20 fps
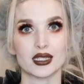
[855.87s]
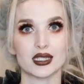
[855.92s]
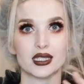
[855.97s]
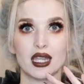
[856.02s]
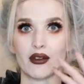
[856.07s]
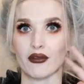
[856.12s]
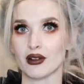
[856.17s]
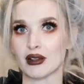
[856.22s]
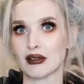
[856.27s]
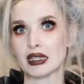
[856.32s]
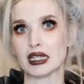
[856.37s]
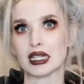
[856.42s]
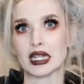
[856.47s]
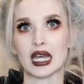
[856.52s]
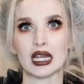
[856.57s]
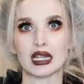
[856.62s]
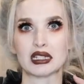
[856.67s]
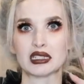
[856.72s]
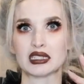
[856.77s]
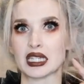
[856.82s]
definitely not,
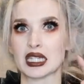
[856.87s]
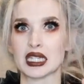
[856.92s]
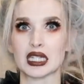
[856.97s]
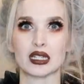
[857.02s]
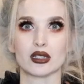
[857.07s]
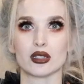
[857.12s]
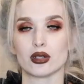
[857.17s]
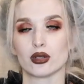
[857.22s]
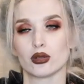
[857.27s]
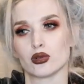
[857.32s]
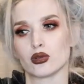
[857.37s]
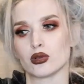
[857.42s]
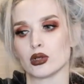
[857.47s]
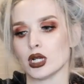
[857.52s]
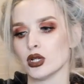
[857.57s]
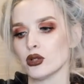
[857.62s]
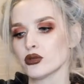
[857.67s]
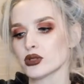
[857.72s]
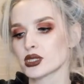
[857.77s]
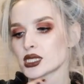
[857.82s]
because they get a little
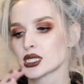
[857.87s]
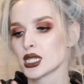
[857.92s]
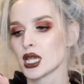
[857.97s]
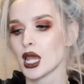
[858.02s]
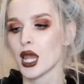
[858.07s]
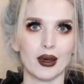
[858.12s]
gross.